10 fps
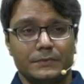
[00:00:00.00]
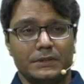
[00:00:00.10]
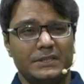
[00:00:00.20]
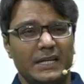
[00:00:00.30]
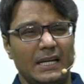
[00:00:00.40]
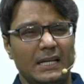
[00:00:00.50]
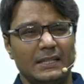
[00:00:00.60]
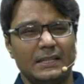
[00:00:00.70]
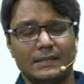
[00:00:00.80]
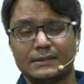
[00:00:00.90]
Daily
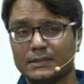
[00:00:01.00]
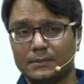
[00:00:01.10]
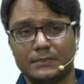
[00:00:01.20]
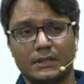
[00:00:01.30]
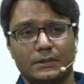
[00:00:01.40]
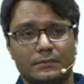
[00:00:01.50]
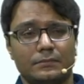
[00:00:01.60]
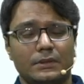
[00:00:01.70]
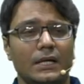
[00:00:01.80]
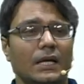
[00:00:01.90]
there is something.
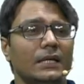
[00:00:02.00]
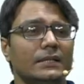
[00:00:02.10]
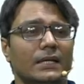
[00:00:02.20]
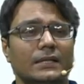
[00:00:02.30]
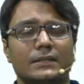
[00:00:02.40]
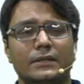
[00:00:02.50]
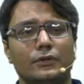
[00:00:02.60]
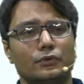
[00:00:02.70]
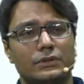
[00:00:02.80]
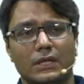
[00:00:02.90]
Daily there is a
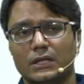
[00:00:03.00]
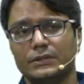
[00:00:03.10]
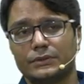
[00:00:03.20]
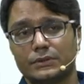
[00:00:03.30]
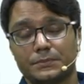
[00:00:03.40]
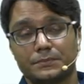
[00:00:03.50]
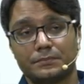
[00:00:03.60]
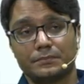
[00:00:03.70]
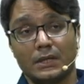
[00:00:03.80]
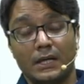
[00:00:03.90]
new challenge.
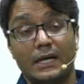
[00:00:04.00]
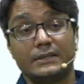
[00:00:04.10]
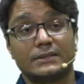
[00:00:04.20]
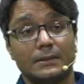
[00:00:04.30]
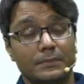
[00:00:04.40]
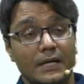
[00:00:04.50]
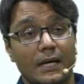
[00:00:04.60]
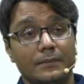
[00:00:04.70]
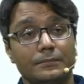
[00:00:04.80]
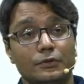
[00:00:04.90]
And
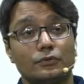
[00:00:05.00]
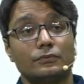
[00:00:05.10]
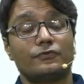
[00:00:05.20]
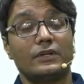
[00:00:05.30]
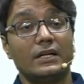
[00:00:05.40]
sometimes you feel